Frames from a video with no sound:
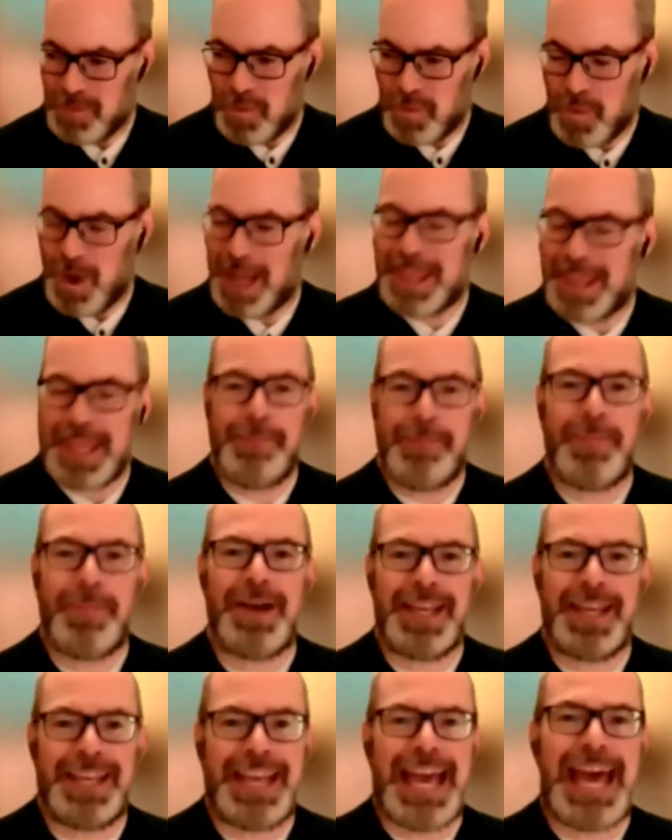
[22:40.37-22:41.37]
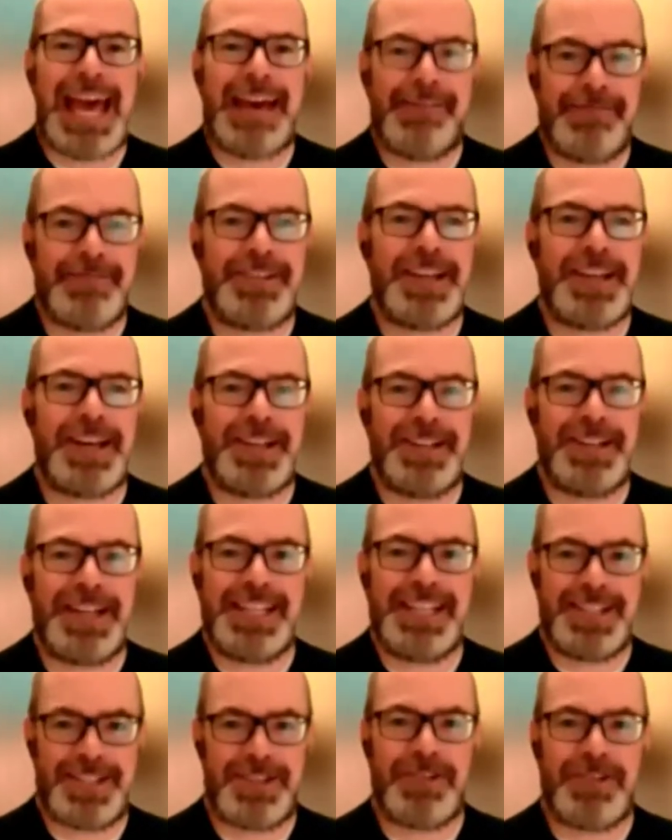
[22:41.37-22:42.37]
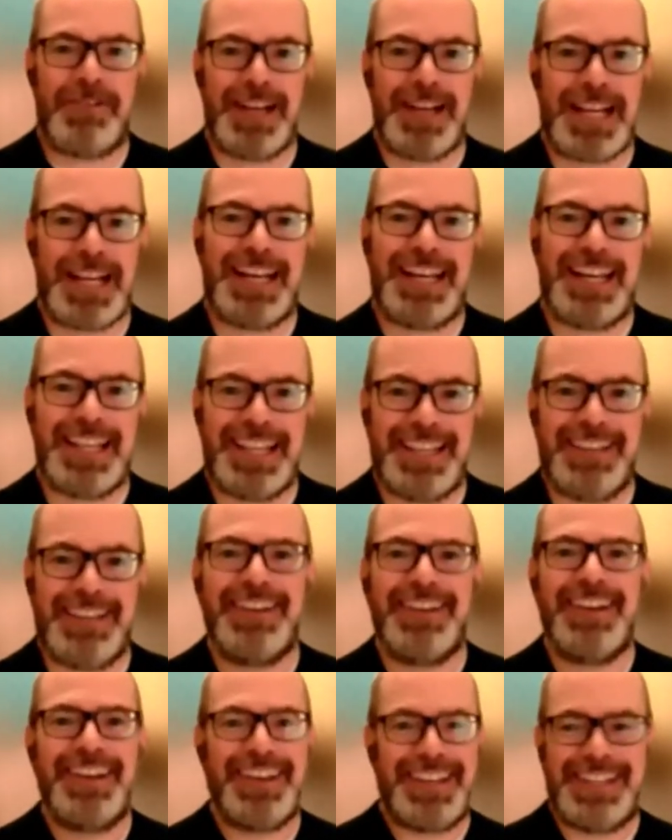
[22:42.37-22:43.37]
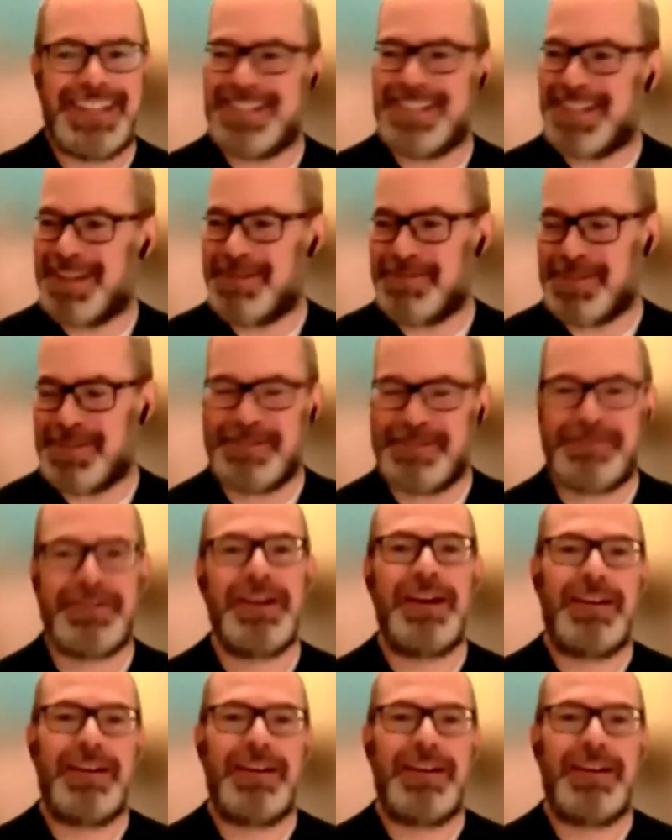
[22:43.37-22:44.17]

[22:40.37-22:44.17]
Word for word: where they might have done historically in terms of,